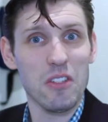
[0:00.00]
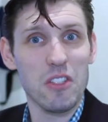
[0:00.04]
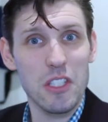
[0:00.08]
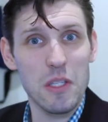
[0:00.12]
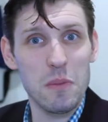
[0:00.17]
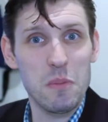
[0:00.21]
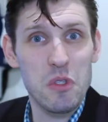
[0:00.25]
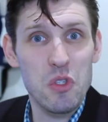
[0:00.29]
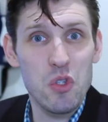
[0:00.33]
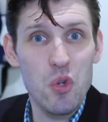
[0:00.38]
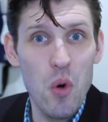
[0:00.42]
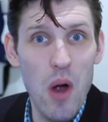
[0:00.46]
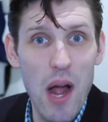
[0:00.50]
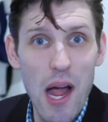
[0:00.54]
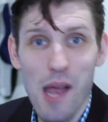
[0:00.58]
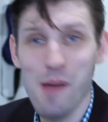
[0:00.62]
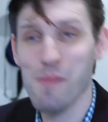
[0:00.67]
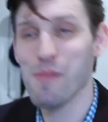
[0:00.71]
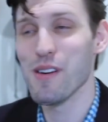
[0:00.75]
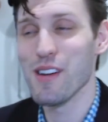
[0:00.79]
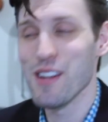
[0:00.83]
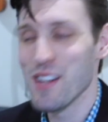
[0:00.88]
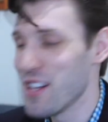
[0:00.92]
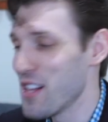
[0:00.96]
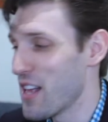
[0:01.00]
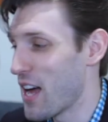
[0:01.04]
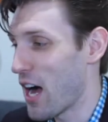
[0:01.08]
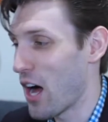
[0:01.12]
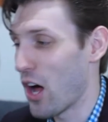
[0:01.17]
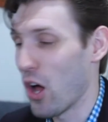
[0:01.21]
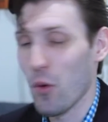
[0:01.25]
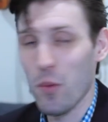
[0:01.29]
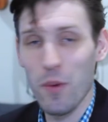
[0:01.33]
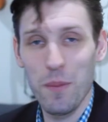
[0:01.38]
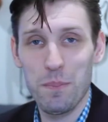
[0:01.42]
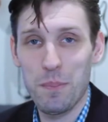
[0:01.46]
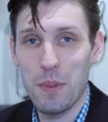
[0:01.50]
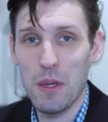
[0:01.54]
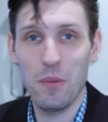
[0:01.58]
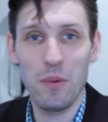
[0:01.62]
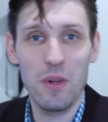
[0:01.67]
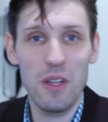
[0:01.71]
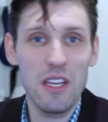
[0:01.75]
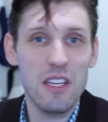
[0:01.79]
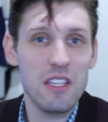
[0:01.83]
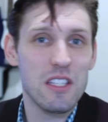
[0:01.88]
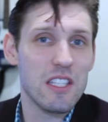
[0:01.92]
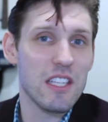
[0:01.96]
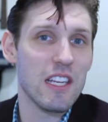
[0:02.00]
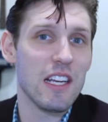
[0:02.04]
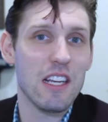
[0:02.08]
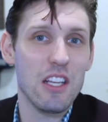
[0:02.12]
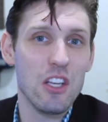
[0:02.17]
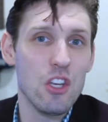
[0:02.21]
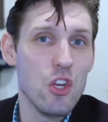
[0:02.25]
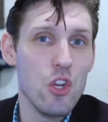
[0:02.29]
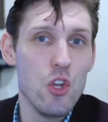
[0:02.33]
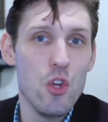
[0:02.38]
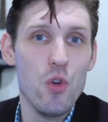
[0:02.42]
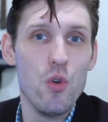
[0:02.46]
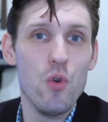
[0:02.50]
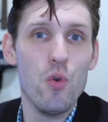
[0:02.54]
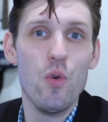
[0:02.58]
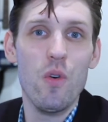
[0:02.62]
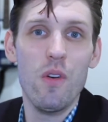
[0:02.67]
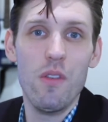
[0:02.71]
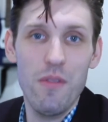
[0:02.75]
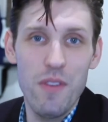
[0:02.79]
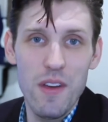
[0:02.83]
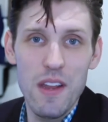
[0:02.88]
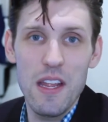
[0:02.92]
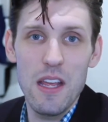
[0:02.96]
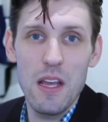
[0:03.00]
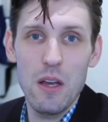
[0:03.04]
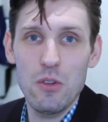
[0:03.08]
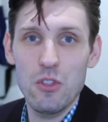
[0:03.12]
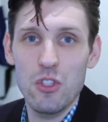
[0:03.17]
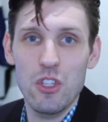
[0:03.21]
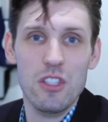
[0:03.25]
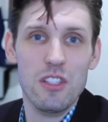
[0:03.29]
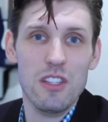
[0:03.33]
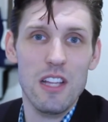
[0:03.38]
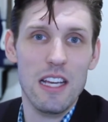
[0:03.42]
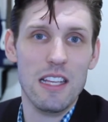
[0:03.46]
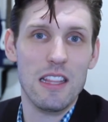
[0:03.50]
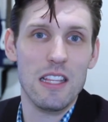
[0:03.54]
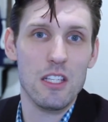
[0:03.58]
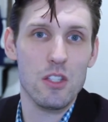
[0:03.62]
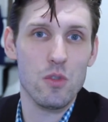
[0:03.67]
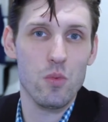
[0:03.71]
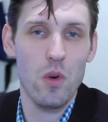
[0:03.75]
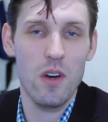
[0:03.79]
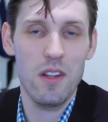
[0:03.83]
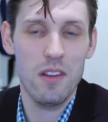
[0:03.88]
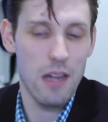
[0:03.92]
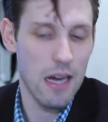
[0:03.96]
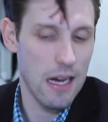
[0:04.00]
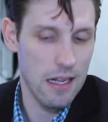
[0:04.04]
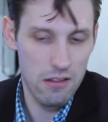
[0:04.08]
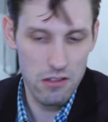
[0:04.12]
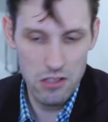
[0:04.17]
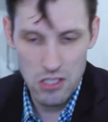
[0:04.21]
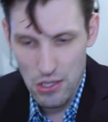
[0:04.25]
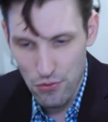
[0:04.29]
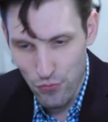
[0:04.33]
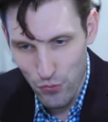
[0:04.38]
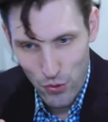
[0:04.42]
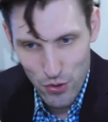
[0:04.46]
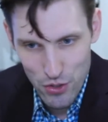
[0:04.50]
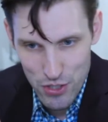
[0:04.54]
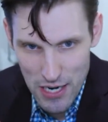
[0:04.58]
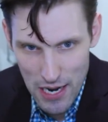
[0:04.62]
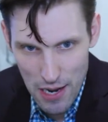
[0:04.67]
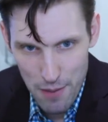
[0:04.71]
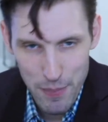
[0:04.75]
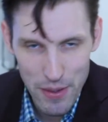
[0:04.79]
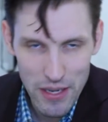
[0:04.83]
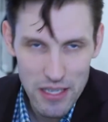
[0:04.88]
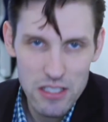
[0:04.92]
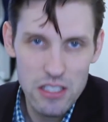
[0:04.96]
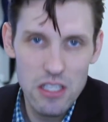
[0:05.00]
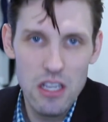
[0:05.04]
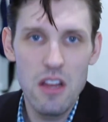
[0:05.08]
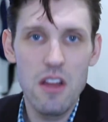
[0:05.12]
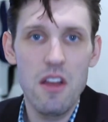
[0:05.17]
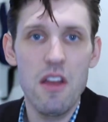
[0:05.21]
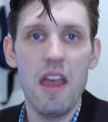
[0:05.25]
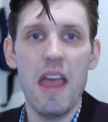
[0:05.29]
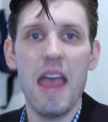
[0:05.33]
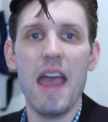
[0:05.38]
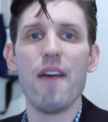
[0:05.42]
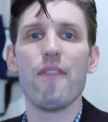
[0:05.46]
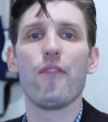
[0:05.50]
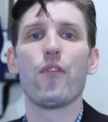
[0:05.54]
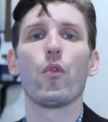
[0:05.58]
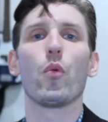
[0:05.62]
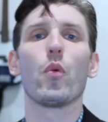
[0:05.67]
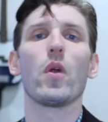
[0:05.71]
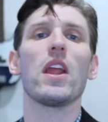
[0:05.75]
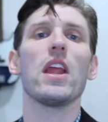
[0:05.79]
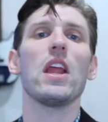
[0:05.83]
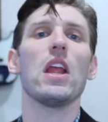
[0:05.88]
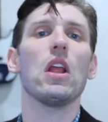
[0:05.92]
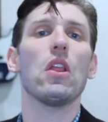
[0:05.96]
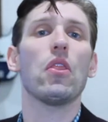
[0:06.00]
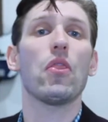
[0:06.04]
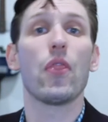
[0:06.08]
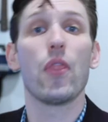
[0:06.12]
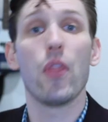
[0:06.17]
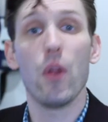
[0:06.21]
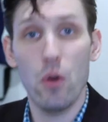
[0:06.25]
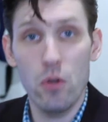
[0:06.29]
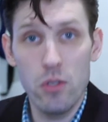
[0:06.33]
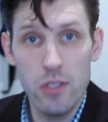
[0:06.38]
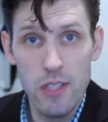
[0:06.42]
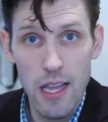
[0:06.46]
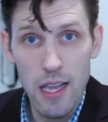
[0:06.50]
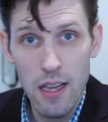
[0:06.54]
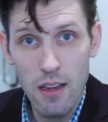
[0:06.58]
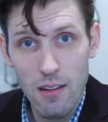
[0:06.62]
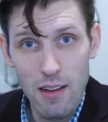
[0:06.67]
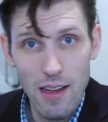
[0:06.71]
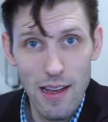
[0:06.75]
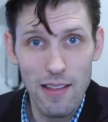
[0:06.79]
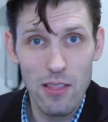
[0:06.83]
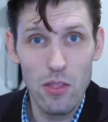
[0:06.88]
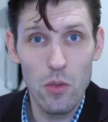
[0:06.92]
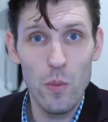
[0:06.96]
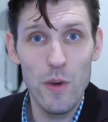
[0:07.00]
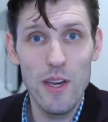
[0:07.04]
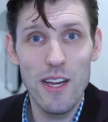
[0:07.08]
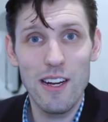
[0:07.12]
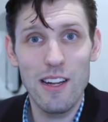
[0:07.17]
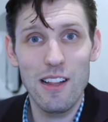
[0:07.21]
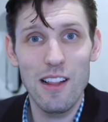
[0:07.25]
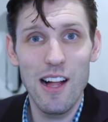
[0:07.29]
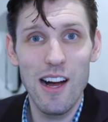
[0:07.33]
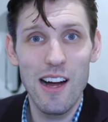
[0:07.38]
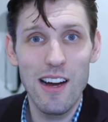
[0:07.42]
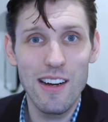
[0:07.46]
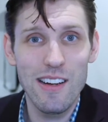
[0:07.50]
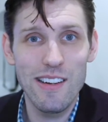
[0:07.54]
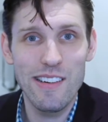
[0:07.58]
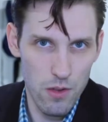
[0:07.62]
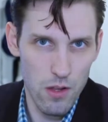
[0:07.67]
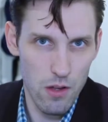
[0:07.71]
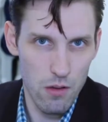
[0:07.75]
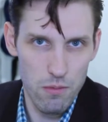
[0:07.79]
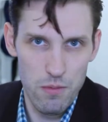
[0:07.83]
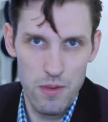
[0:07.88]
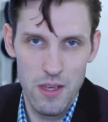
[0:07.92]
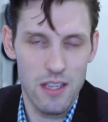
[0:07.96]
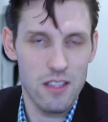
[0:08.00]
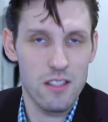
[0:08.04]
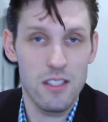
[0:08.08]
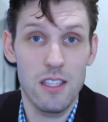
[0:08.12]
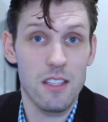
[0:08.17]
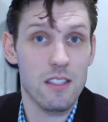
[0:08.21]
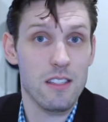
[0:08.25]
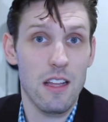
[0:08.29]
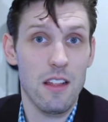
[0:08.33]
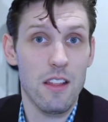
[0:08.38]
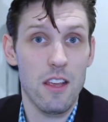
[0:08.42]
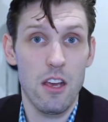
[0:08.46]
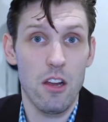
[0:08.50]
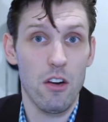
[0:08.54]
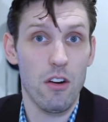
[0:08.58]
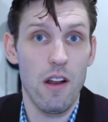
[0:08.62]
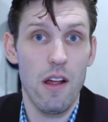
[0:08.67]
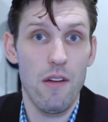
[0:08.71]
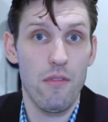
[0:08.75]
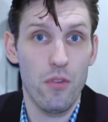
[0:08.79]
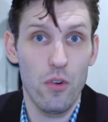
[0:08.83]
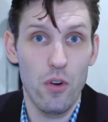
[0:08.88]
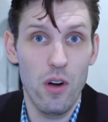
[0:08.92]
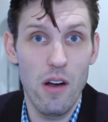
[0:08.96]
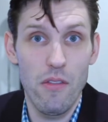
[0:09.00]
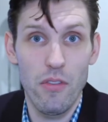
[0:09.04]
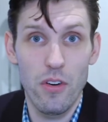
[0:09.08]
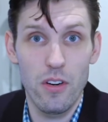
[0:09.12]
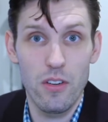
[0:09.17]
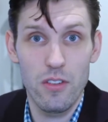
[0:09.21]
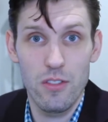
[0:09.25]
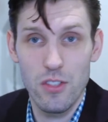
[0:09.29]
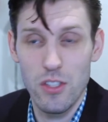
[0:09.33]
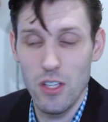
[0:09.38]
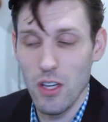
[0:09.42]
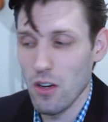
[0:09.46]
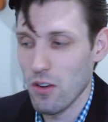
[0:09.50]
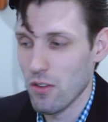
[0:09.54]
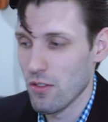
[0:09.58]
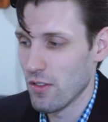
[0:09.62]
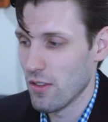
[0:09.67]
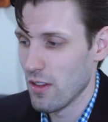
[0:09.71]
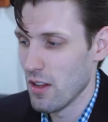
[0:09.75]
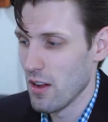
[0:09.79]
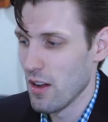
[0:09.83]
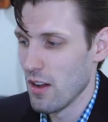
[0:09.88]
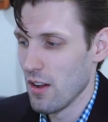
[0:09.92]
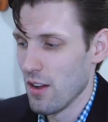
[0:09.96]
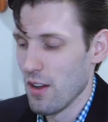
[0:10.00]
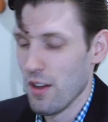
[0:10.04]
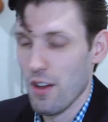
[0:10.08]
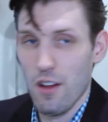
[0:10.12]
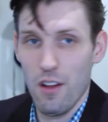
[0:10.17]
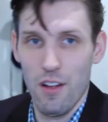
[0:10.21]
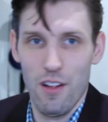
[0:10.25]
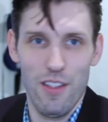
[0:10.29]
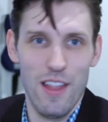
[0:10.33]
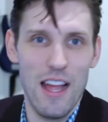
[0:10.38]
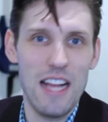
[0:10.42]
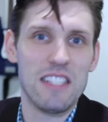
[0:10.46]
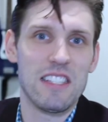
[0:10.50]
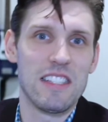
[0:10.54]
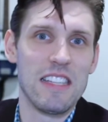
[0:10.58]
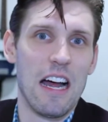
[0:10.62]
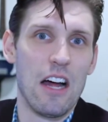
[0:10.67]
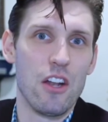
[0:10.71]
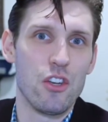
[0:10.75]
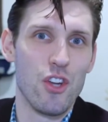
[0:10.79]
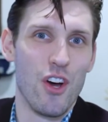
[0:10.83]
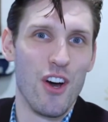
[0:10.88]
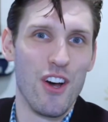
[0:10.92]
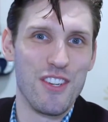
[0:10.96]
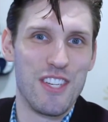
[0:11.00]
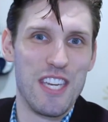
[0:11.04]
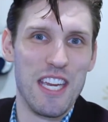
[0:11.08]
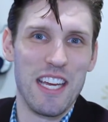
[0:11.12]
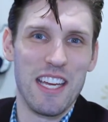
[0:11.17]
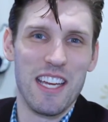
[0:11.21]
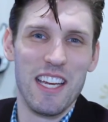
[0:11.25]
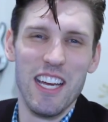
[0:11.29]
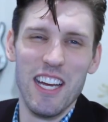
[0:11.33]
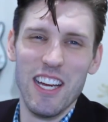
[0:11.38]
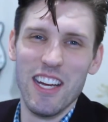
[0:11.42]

subscribe. I'll be releasing new videos just like this one on different topics every Thursday at 3 o'clock. They'll exist on the internet forever. So that's not daunting.